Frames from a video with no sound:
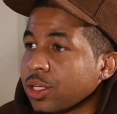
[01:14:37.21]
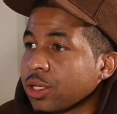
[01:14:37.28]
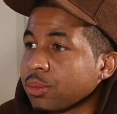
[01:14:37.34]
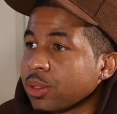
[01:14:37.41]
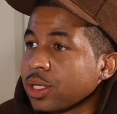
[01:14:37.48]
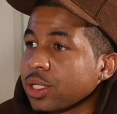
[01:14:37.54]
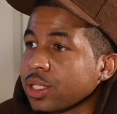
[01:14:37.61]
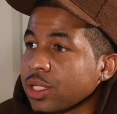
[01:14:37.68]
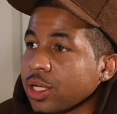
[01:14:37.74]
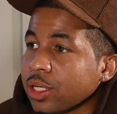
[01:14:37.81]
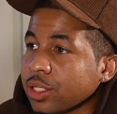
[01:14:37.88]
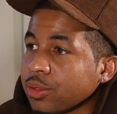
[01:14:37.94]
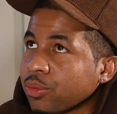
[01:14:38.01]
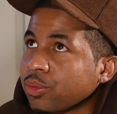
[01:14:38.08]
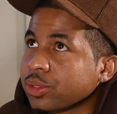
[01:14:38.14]
You know what I mean?
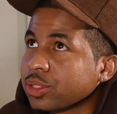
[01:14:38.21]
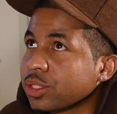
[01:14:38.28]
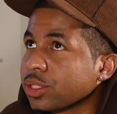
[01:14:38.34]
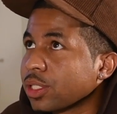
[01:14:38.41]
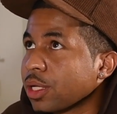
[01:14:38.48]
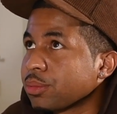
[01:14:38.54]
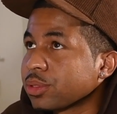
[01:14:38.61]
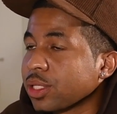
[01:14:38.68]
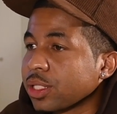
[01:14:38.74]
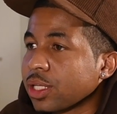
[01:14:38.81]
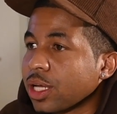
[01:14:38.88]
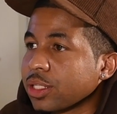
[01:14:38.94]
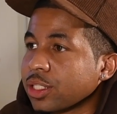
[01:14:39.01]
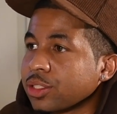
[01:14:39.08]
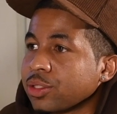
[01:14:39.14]
Like, what's his name said
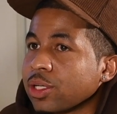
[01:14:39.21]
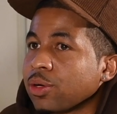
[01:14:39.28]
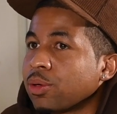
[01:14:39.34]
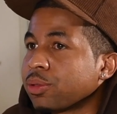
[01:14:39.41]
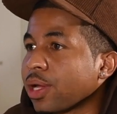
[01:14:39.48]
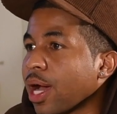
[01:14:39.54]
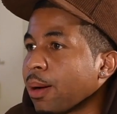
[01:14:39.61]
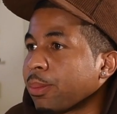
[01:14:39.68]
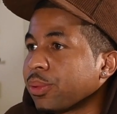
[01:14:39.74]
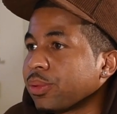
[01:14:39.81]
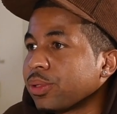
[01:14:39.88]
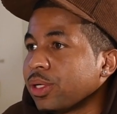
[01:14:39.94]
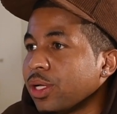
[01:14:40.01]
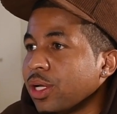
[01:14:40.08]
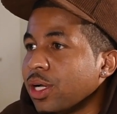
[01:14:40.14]
that? The dude that owned Apple.